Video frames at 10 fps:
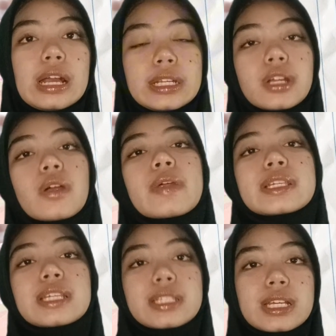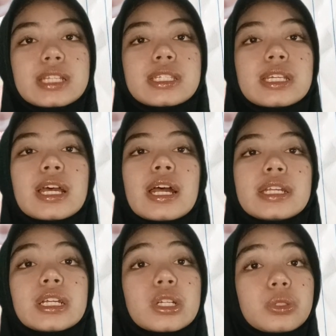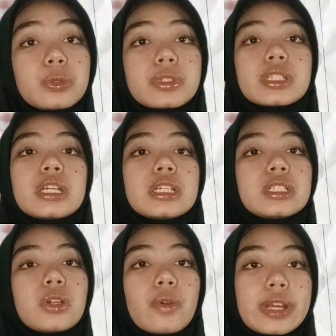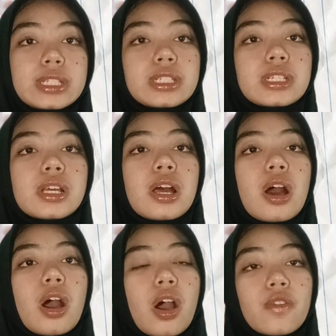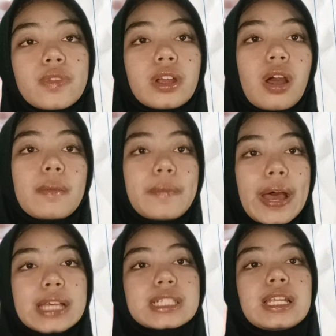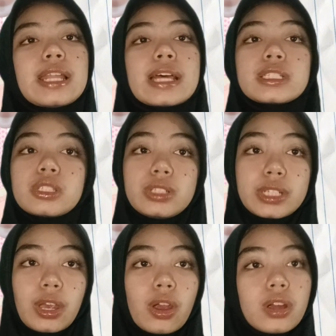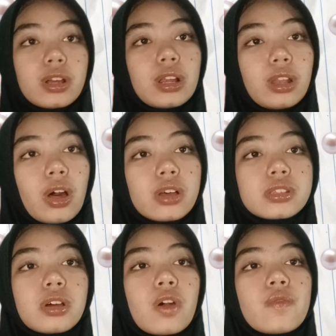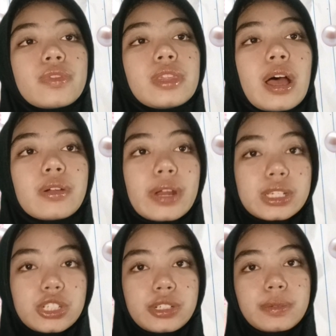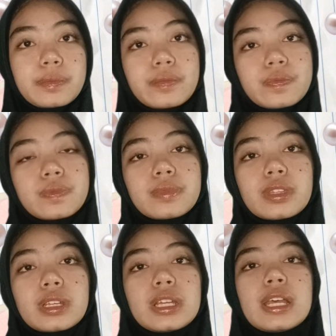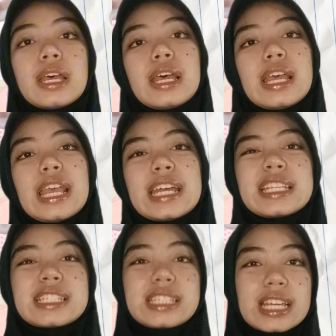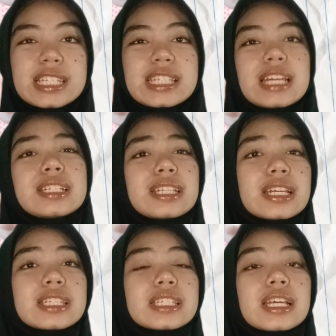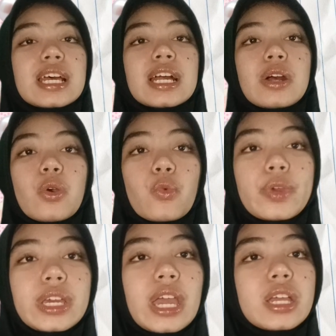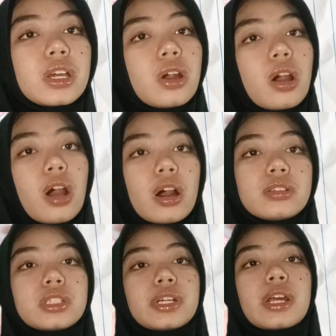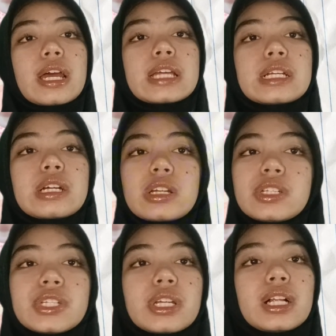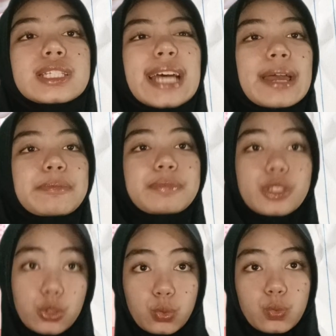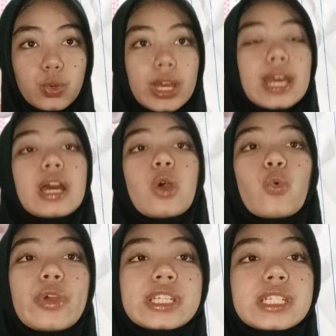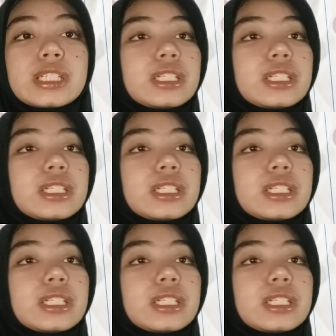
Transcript: The correct sentence, the crew's ignorance of the compass led to their loss of direction. In the sixth sentence, we encounter a conditional type 2, which